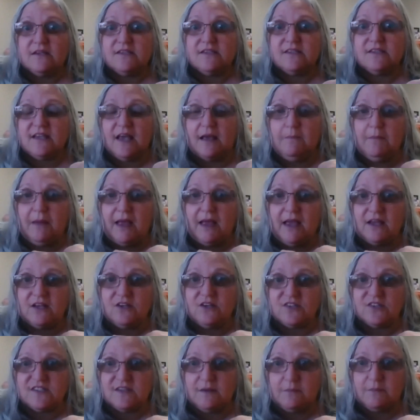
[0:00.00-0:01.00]
some
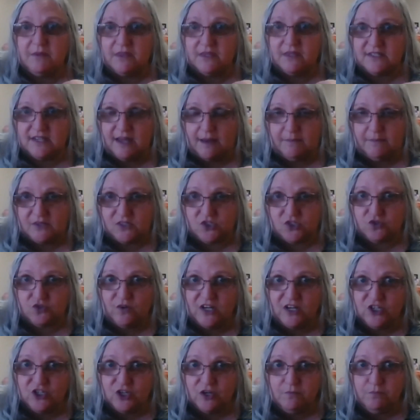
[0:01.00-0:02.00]
under some of the
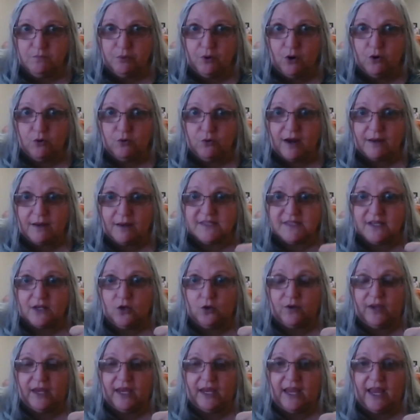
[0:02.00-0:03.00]
demonstration programs and
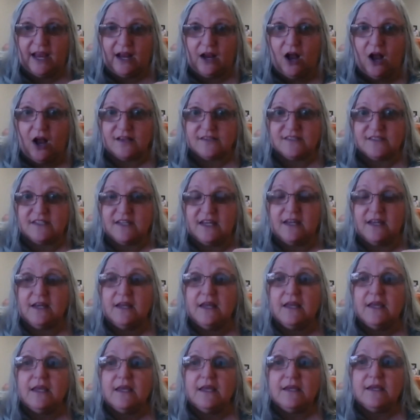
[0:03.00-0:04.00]
looking at costing,
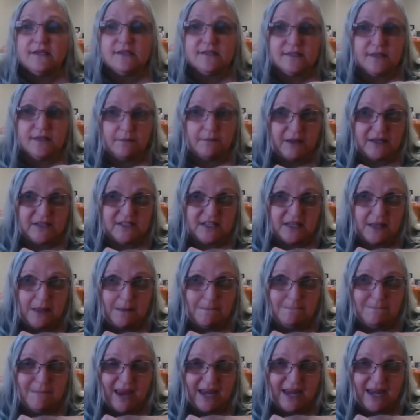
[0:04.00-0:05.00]
some under the
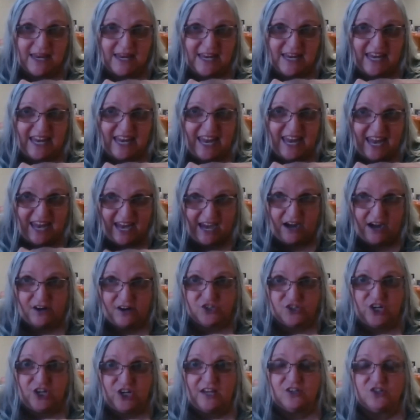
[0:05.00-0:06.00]

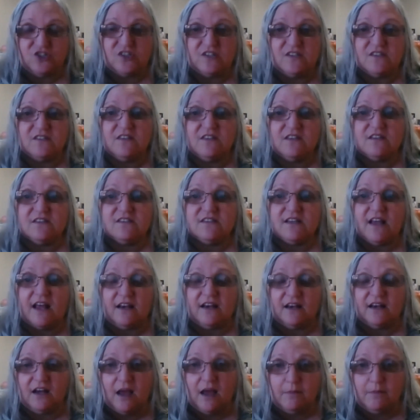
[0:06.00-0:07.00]
Medicare changes that
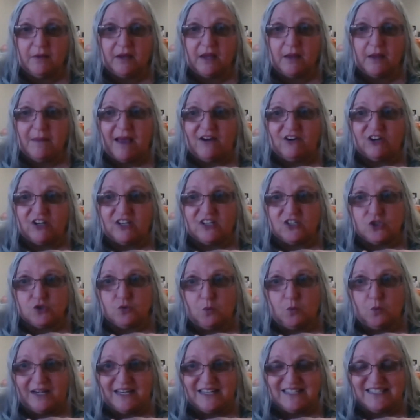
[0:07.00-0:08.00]
started coming about in
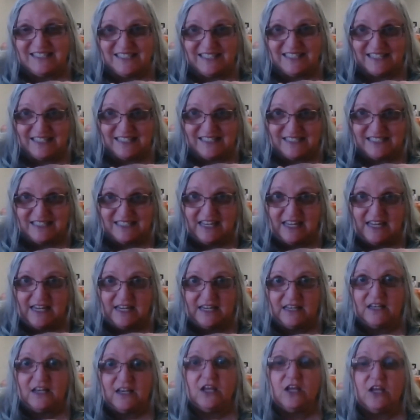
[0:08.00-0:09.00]

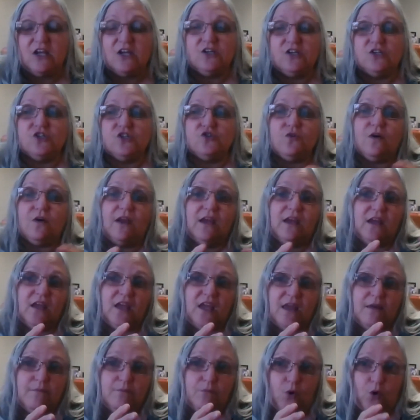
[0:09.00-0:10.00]
2016 to try and
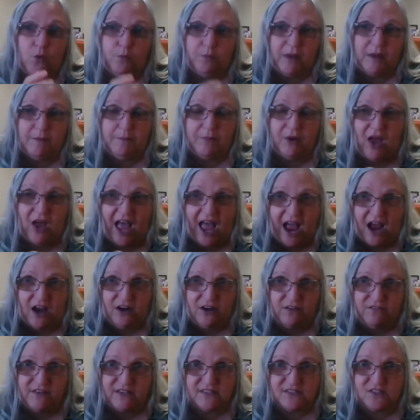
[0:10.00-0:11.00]
keep more people
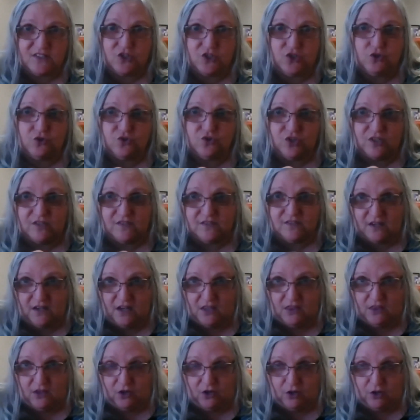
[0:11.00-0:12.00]
out of institutions and
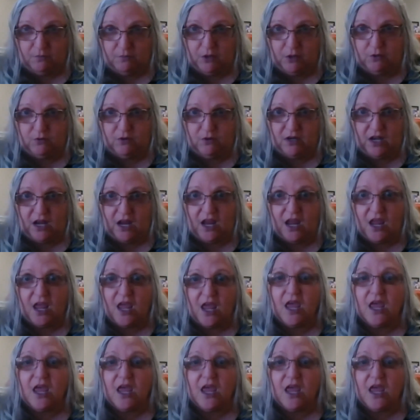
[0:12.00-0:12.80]
in the community.